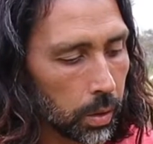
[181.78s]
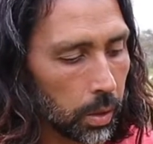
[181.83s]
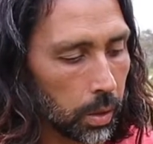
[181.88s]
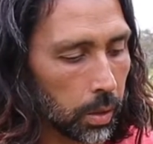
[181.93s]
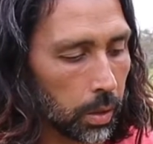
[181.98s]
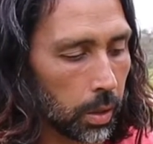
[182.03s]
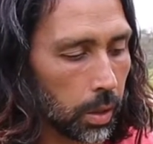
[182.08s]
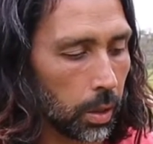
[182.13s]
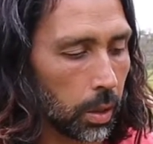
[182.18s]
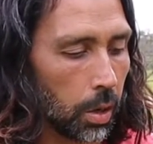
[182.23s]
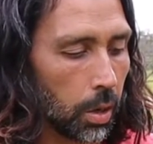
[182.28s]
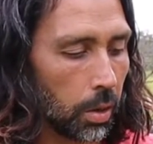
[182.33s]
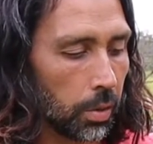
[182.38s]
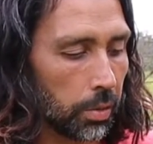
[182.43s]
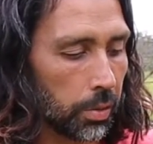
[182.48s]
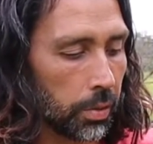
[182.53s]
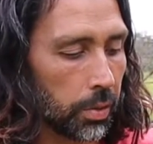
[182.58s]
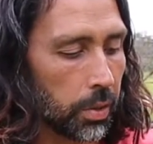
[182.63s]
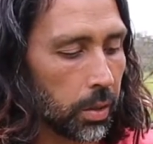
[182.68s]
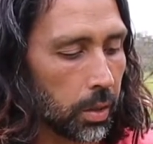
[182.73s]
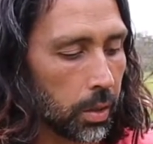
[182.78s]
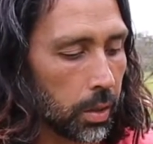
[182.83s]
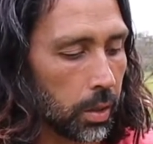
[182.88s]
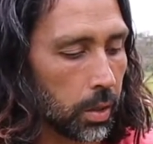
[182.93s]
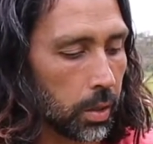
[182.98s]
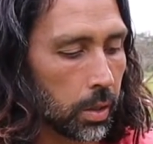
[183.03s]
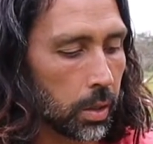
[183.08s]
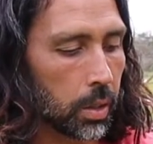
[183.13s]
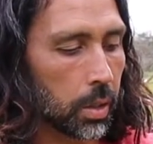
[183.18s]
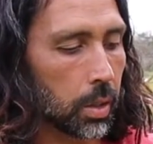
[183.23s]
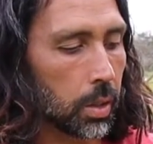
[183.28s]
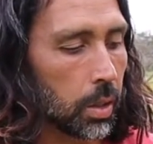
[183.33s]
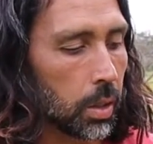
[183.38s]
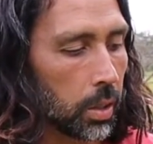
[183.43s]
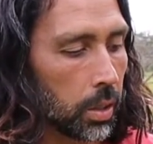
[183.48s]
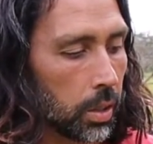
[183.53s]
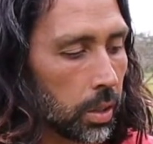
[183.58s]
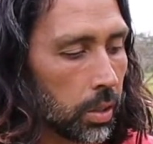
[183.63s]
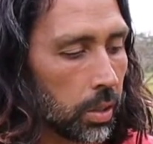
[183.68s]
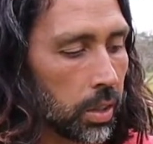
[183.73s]
Cut that off.
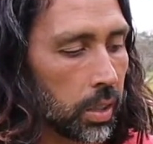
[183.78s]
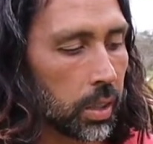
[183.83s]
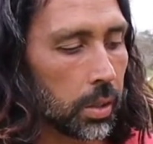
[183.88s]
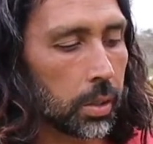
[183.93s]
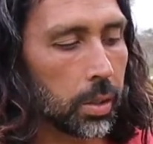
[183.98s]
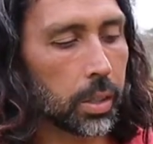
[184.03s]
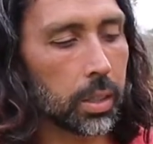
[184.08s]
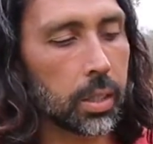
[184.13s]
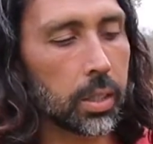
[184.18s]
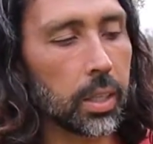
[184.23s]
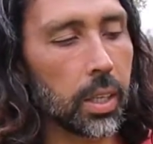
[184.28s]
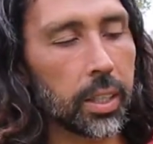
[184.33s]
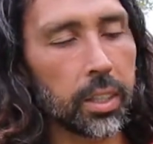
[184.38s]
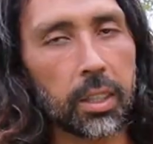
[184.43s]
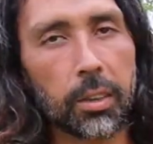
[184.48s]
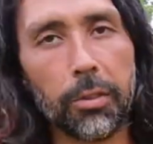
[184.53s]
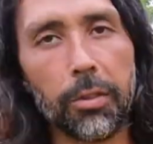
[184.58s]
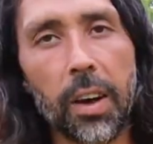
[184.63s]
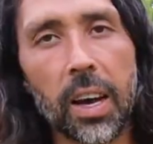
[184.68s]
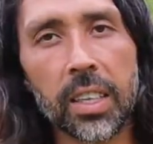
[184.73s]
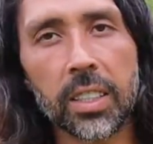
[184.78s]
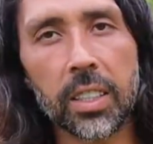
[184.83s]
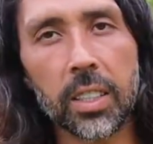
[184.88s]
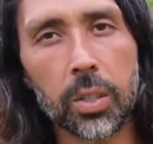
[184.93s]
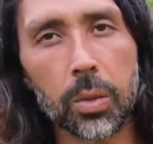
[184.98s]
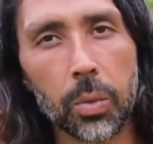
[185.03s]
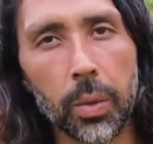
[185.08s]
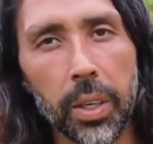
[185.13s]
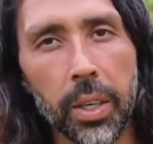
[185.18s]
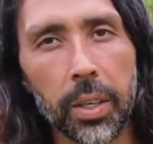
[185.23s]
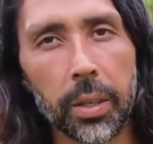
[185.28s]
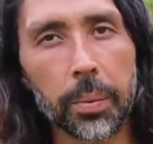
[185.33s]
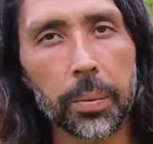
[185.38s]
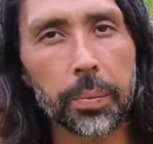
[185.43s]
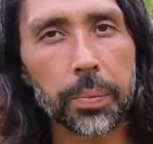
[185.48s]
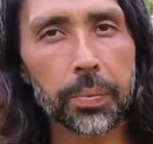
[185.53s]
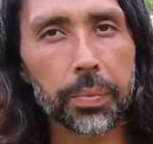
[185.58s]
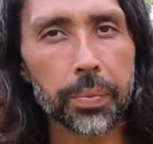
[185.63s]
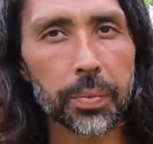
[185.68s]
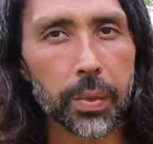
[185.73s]
You know, this is like the fastest way
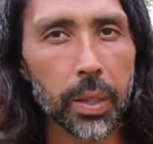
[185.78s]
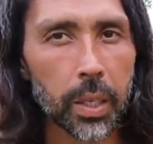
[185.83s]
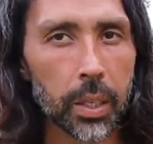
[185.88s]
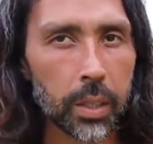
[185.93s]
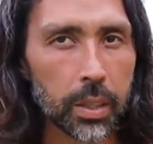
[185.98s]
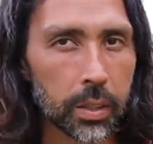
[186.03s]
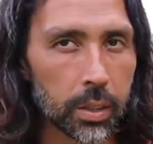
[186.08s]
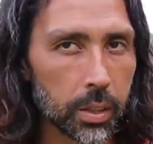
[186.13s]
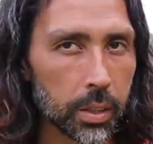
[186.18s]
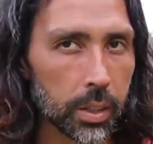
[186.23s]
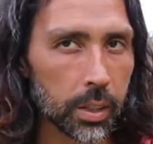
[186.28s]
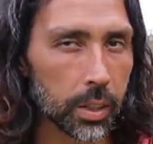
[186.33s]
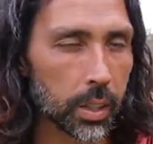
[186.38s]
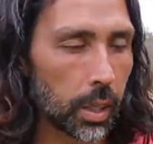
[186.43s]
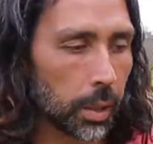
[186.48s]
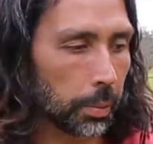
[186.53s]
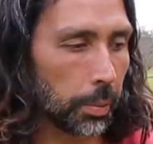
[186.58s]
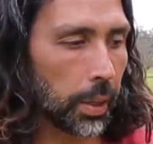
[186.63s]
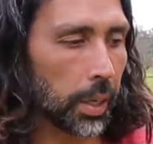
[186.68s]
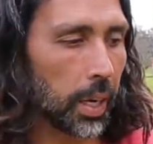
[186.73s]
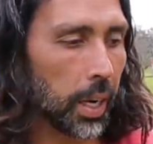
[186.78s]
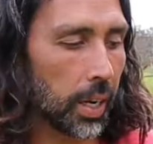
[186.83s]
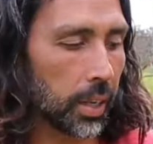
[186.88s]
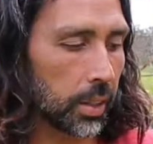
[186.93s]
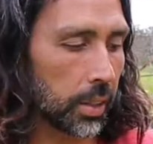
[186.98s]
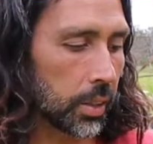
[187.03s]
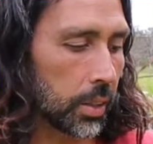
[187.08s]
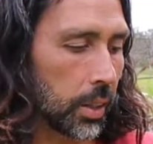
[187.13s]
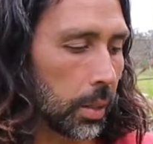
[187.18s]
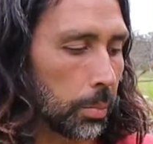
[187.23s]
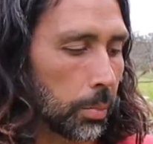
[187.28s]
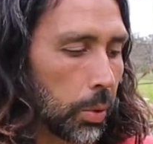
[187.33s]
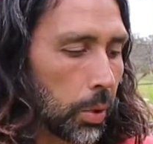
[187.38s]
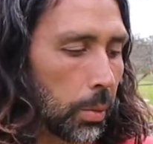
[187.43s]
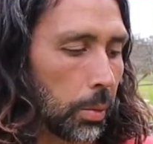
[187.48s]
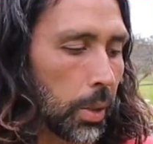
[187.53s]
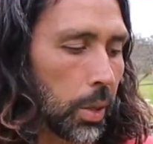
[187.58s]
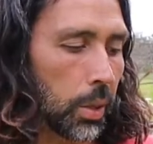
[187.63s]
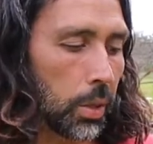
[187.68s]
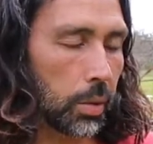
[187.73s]
to just cut bananas and
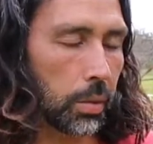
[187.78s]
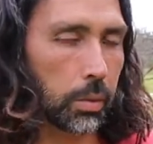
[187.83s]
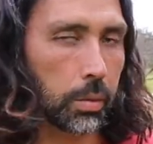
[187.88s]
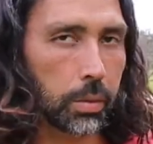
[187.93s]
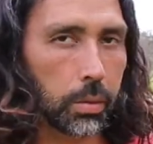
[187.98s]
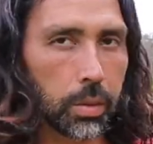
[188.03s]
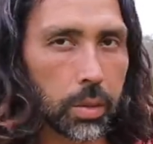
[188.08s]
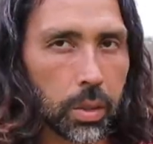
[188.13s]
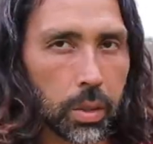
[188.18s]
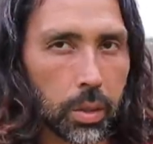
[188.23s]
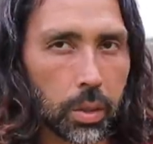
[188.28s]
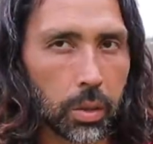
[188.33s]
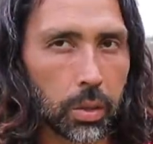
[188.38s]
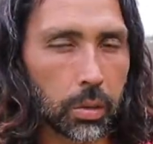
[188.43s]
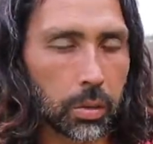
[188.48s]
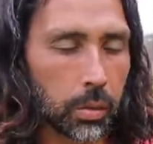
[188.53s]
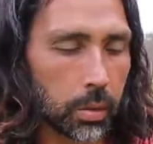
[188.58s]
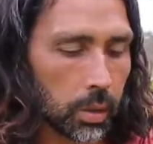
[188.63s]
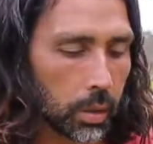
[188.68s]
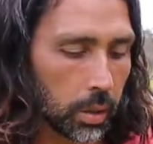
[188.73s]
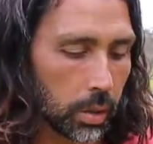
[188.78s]
put them on, you know,